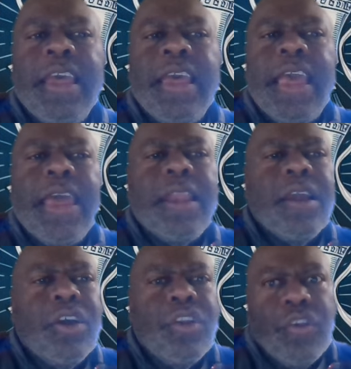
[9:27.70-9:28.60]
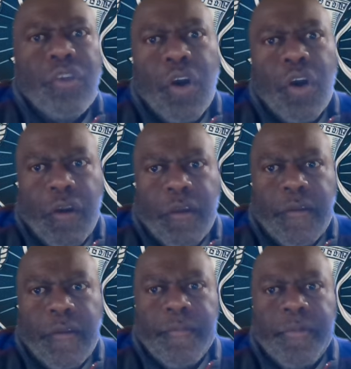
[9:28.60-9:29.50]
an underdog.
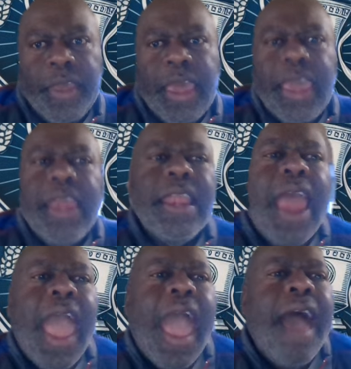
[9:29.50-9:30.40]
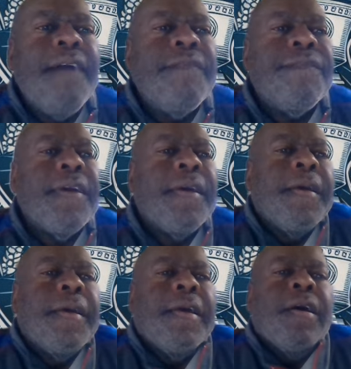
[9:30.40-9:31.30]
He didn't have
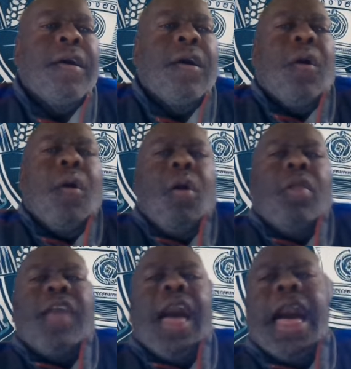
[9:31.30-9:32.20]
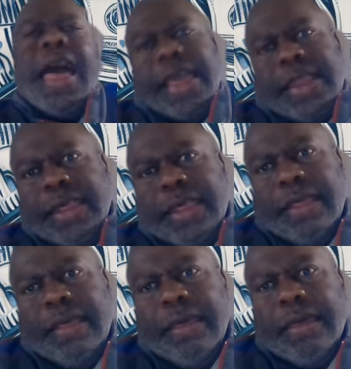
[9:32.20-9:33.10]
all the height.
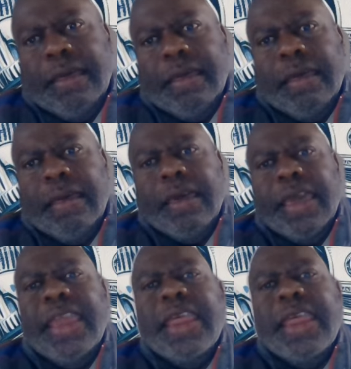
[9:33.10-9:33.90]
He didn't